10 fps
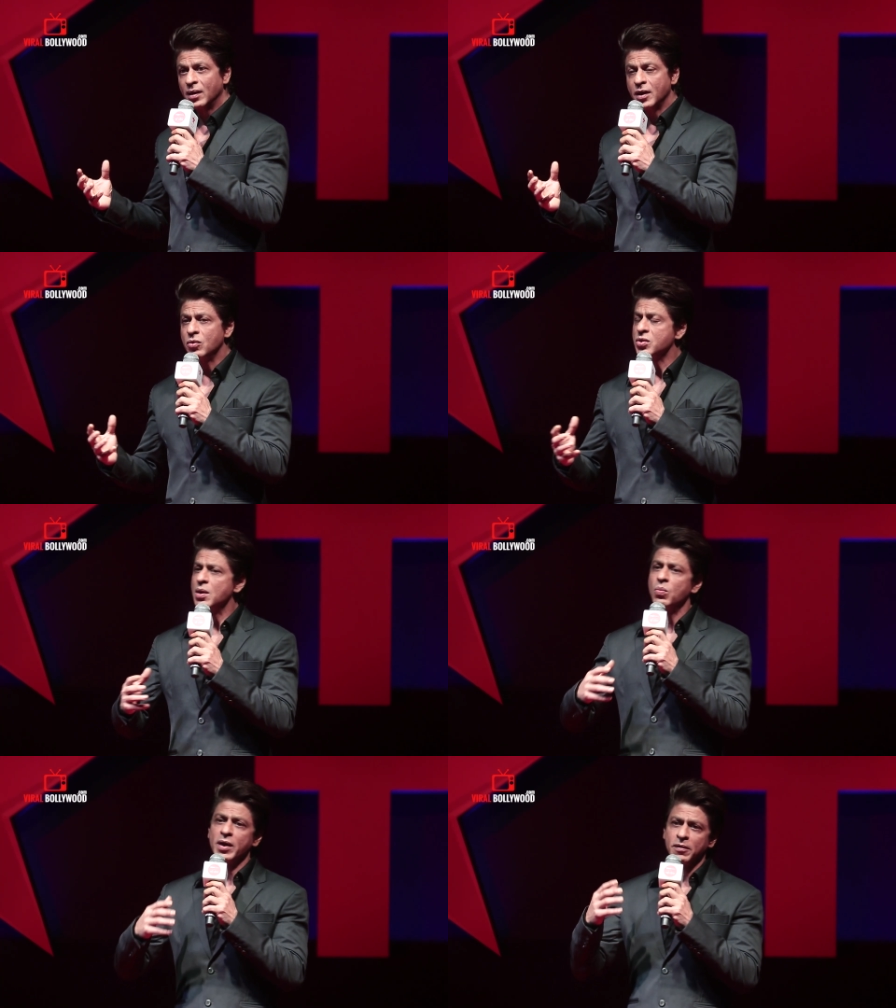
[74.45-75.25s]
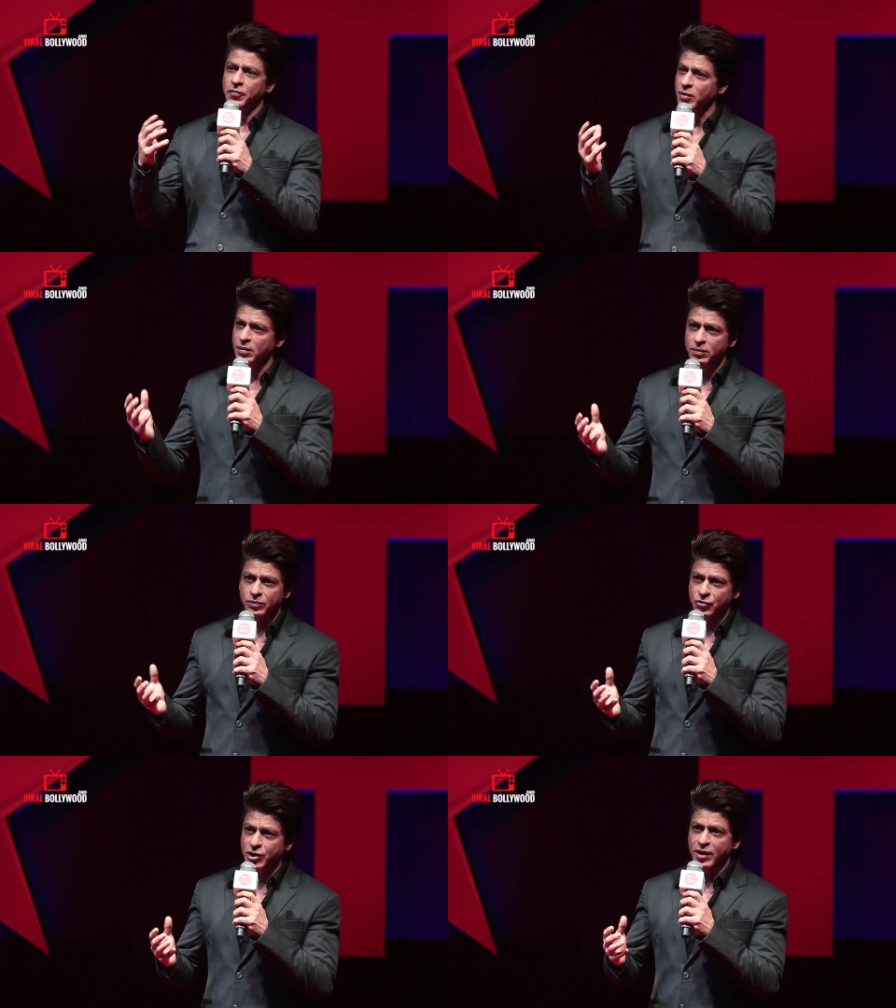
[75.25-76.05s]
they do some wonderful
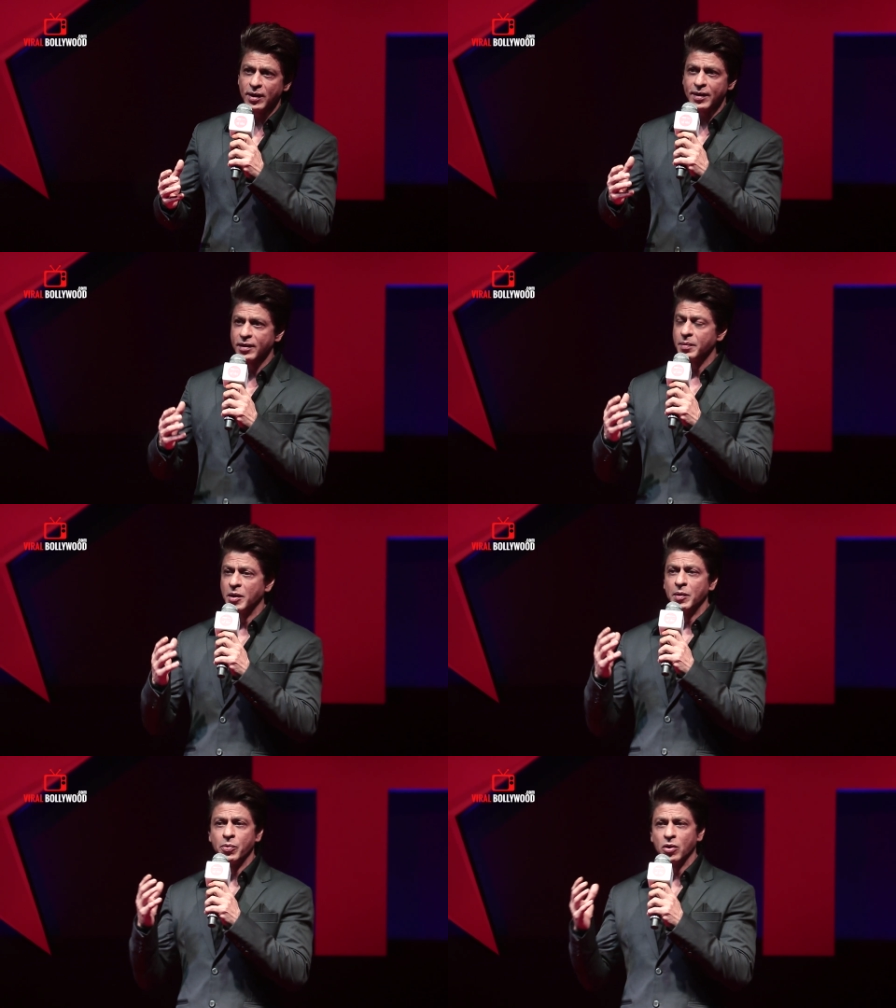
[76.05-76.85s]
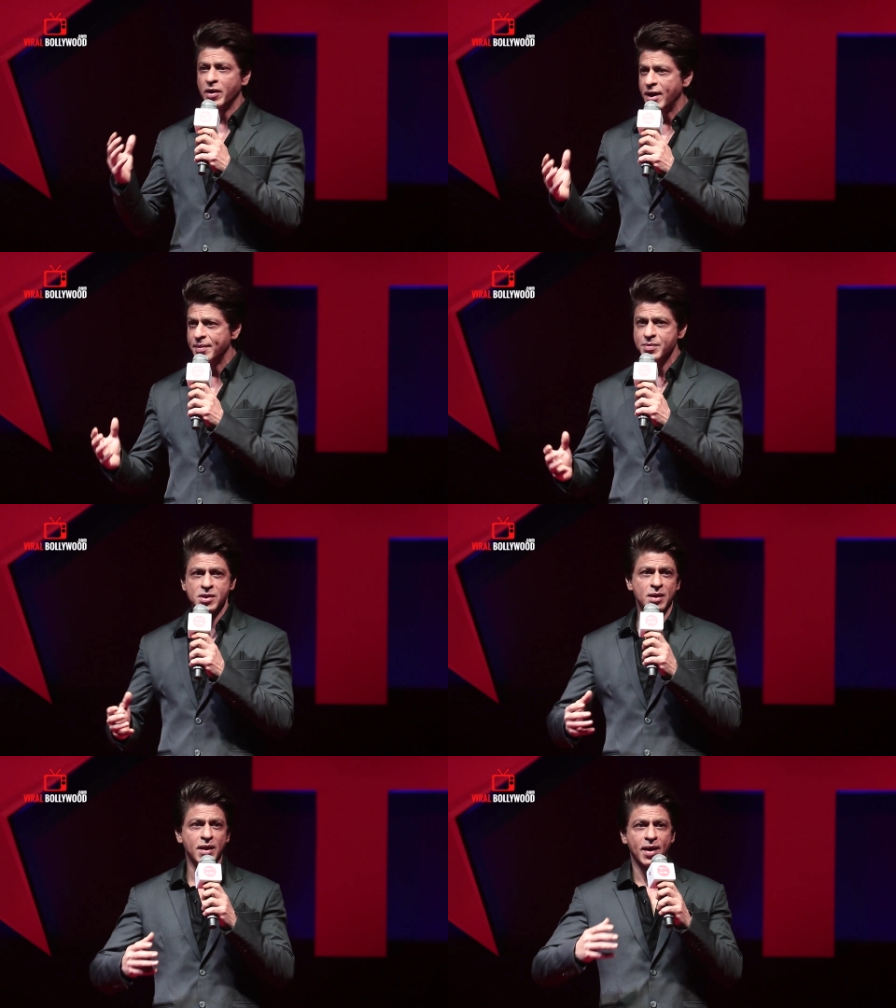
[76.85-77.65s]
journal entertainment
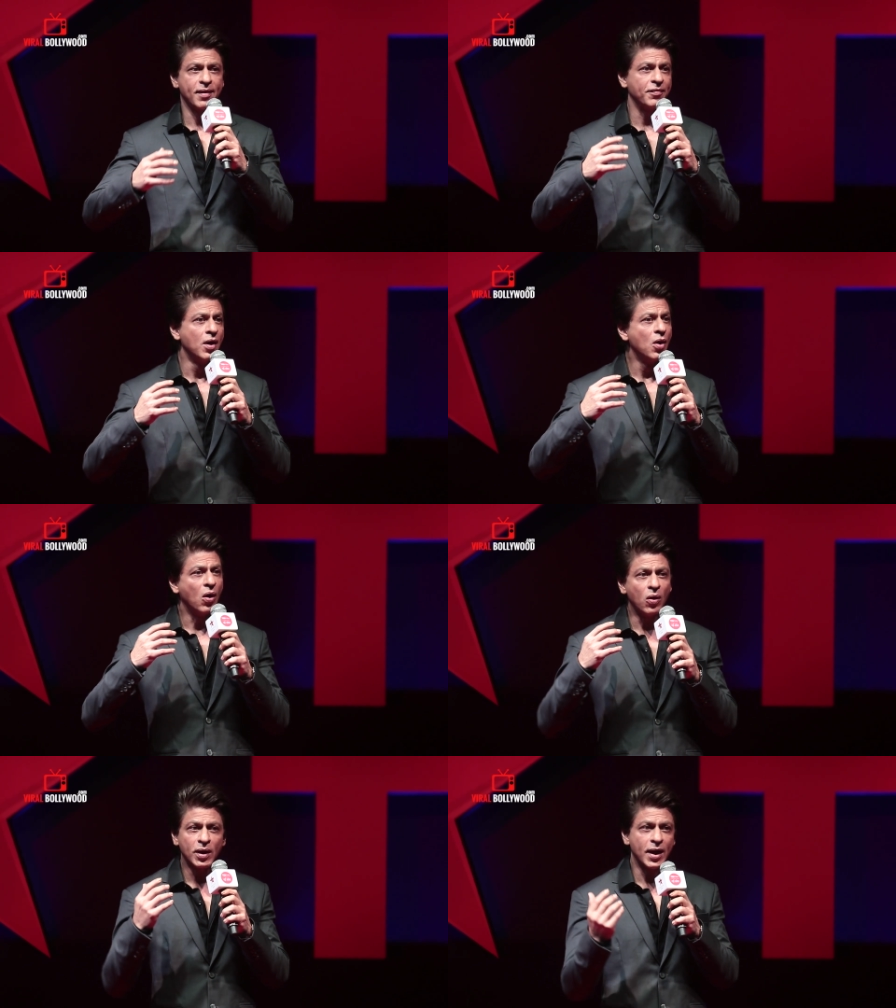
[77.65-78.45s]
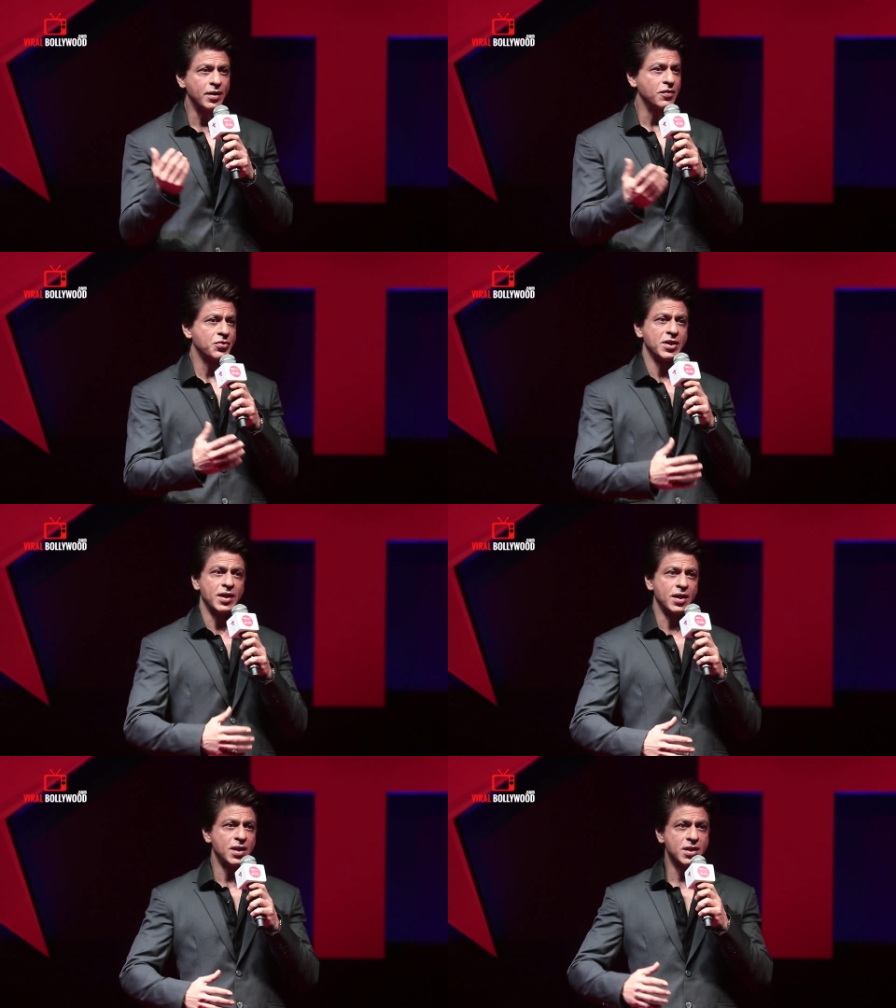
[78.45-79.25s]
programs and they have all kind of
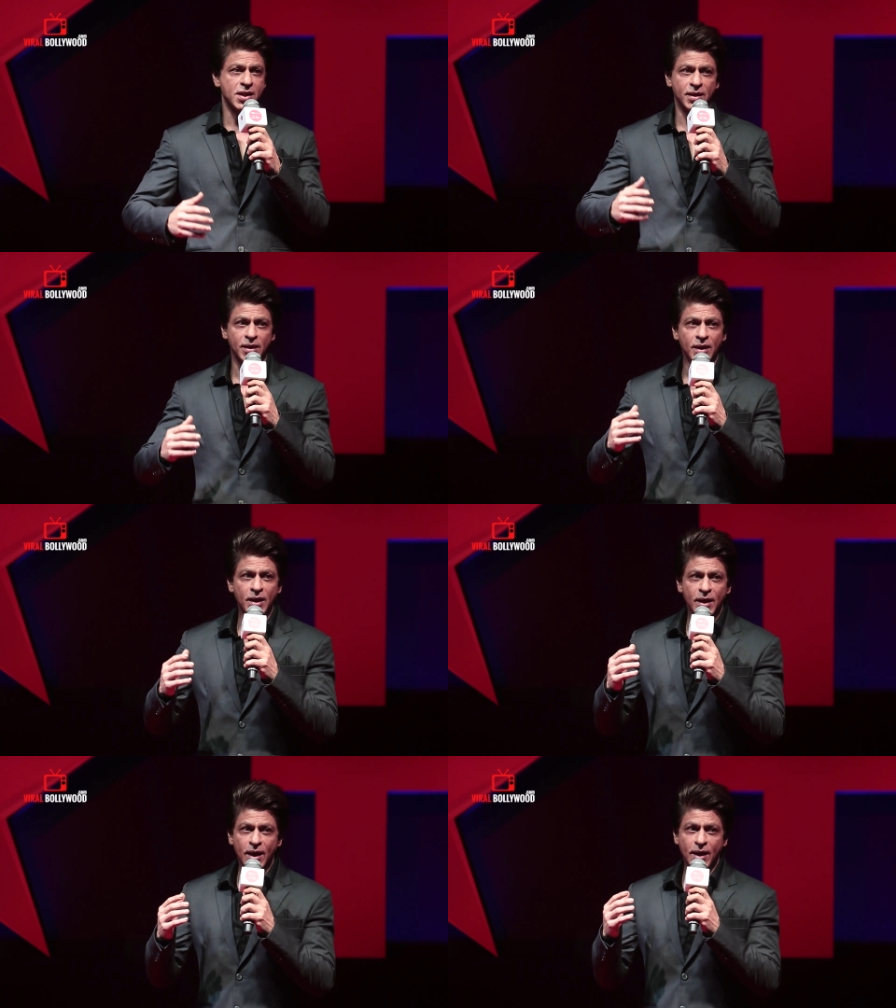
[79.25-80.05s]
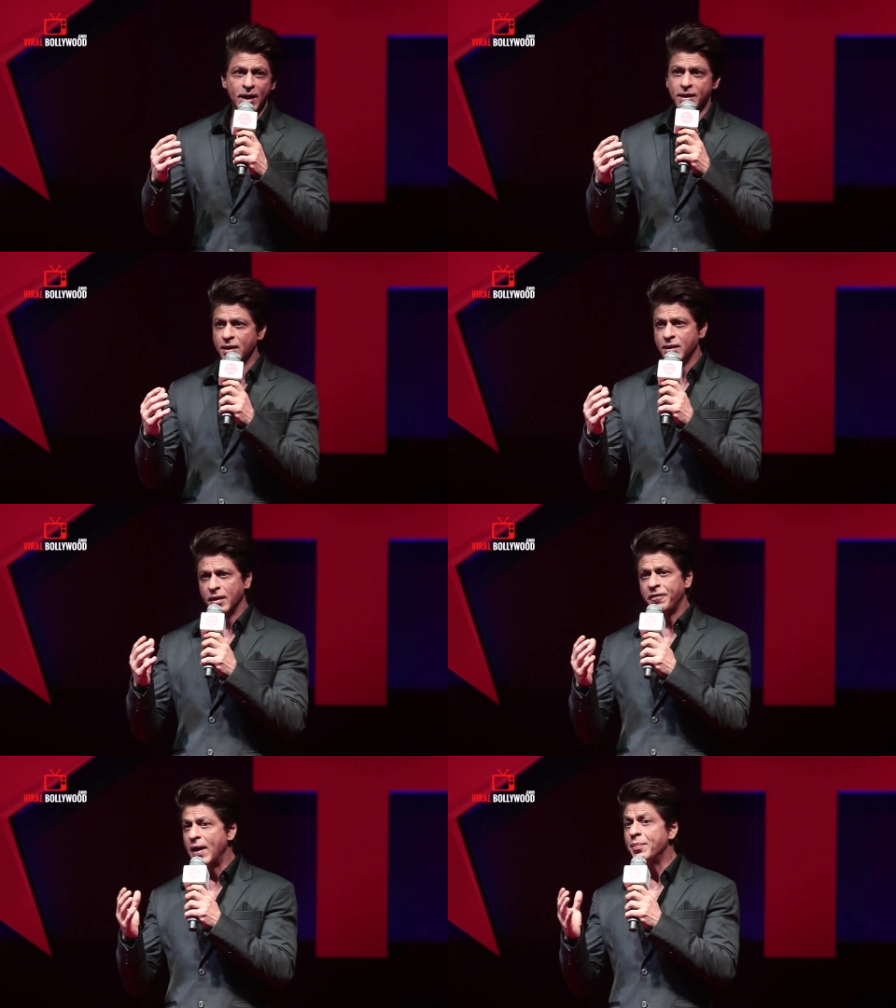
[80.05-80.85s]
series. And I think,
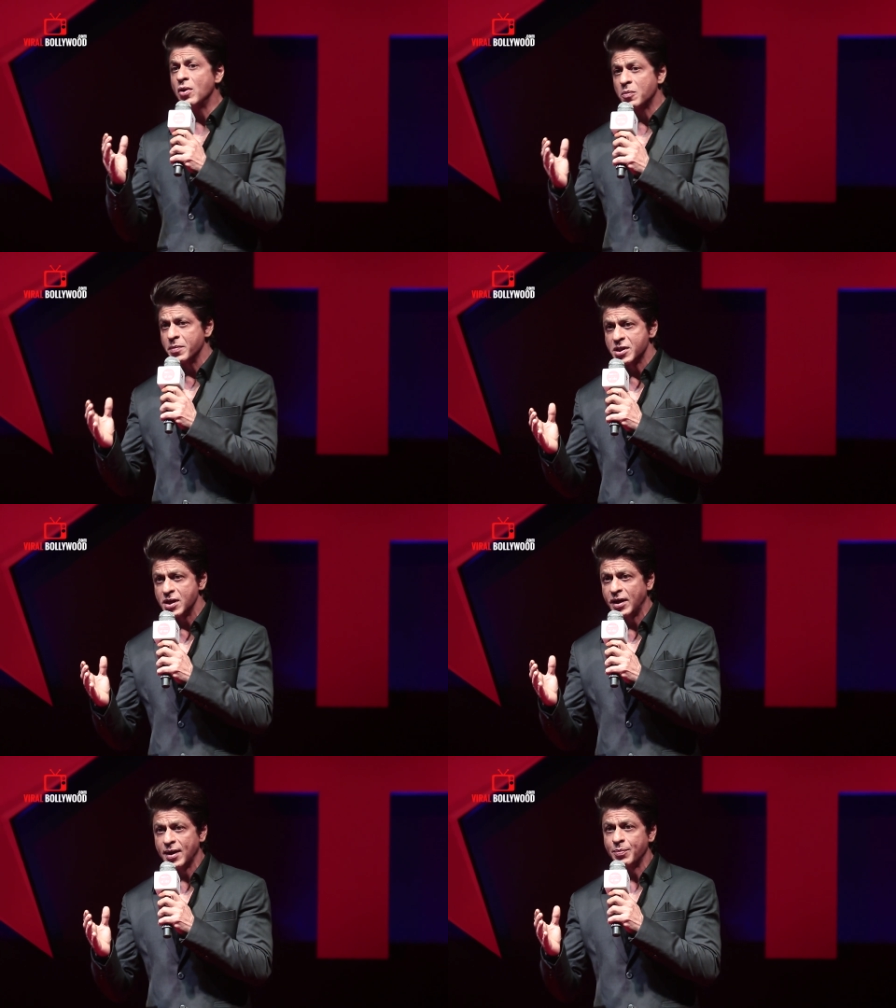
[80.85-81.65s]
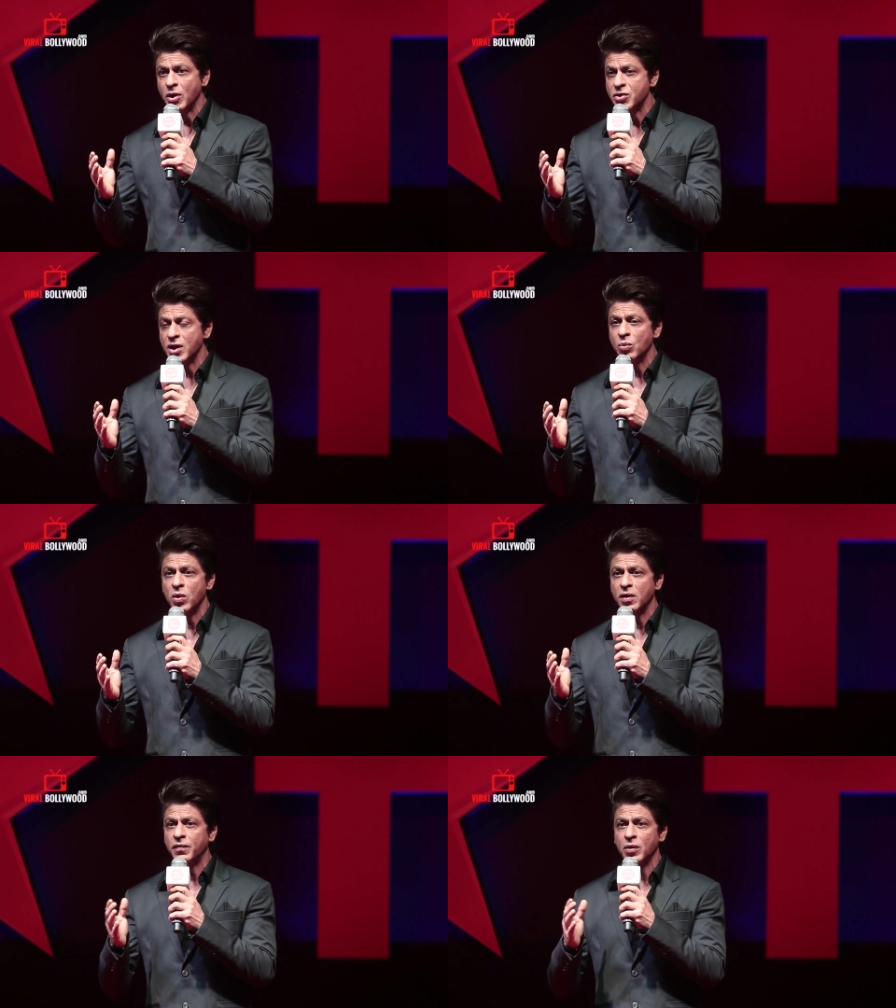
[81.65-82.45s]
if I'm not mistaken, I'm not saying
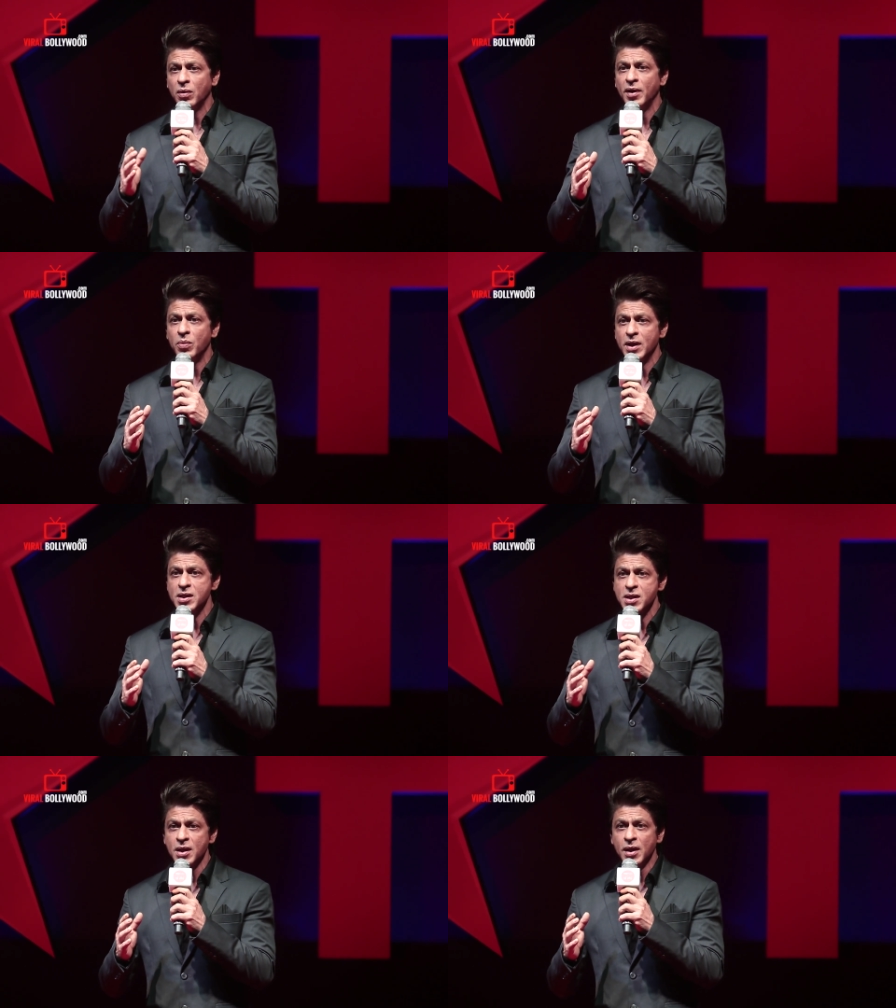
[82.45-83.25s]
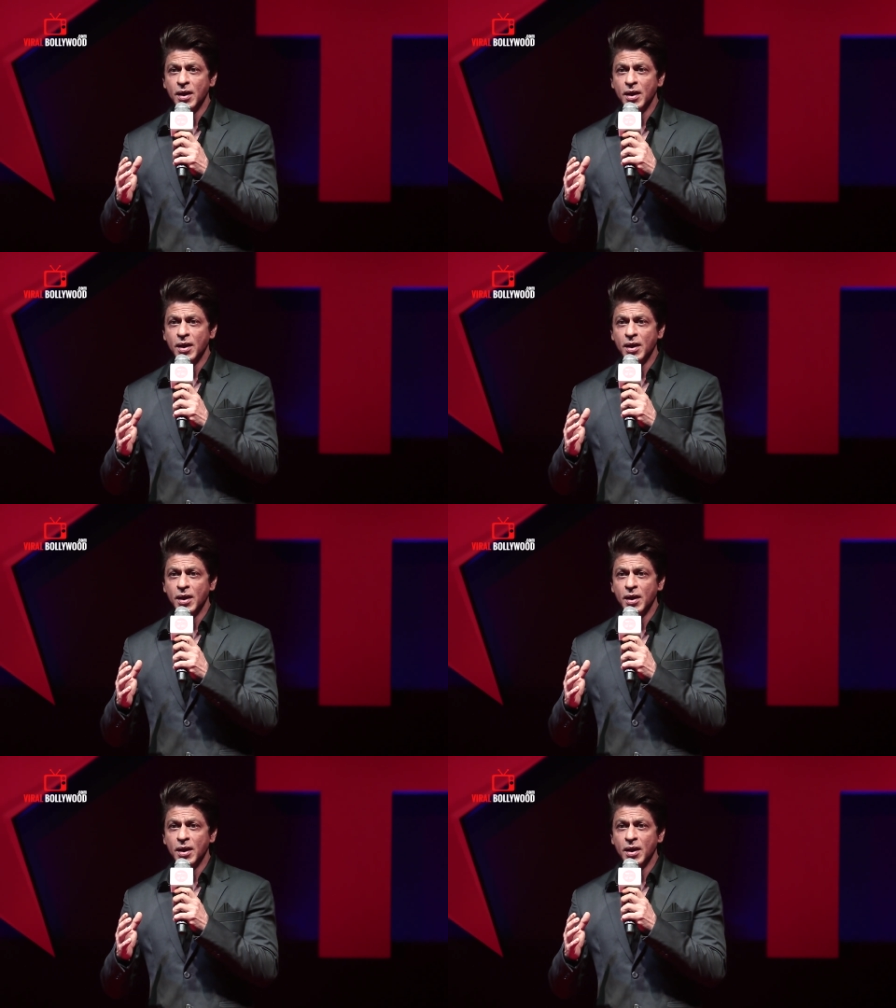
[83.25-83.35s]
one of the only ones.